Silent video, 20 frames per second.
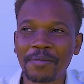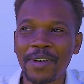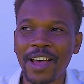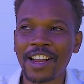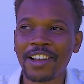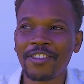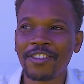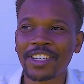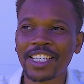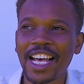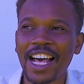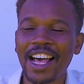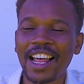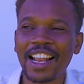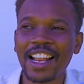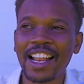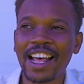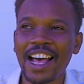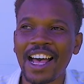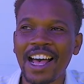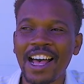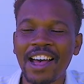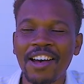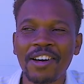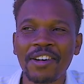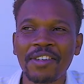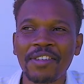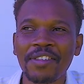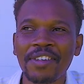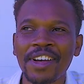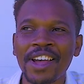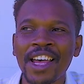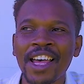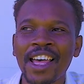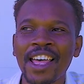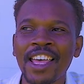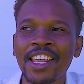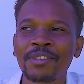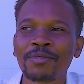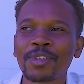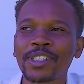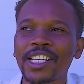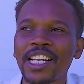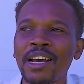were not, it was